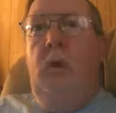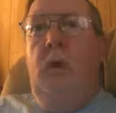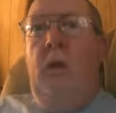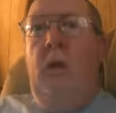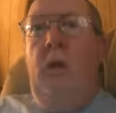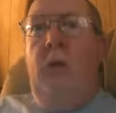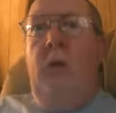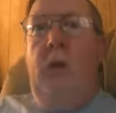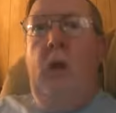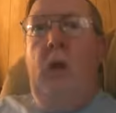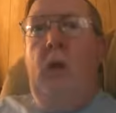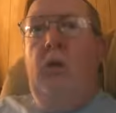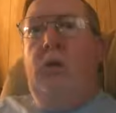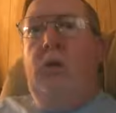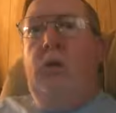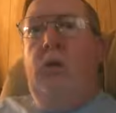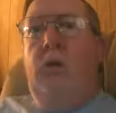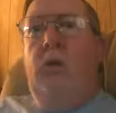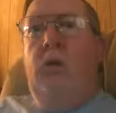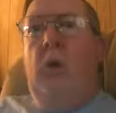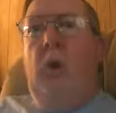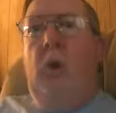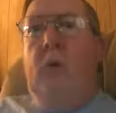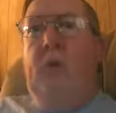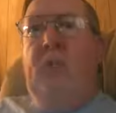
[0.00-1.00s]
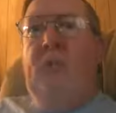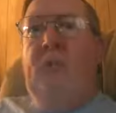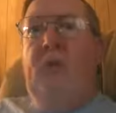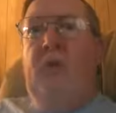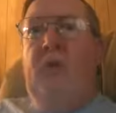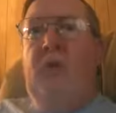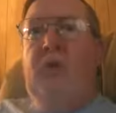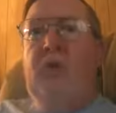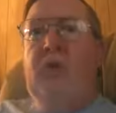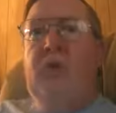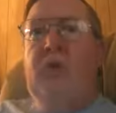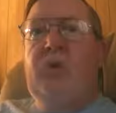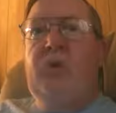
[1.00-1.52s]
and goes into a
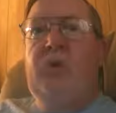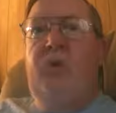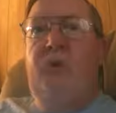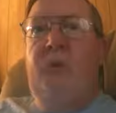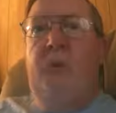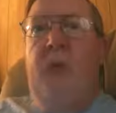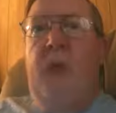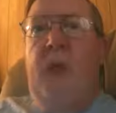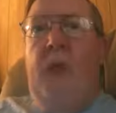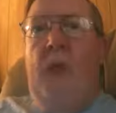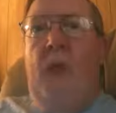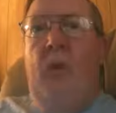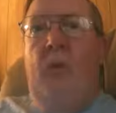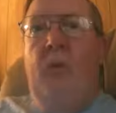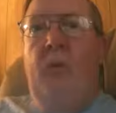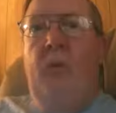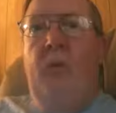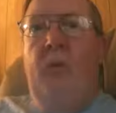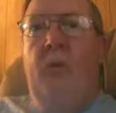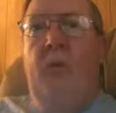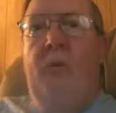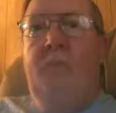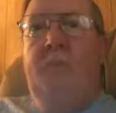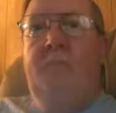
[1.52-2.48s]
fish's mouth.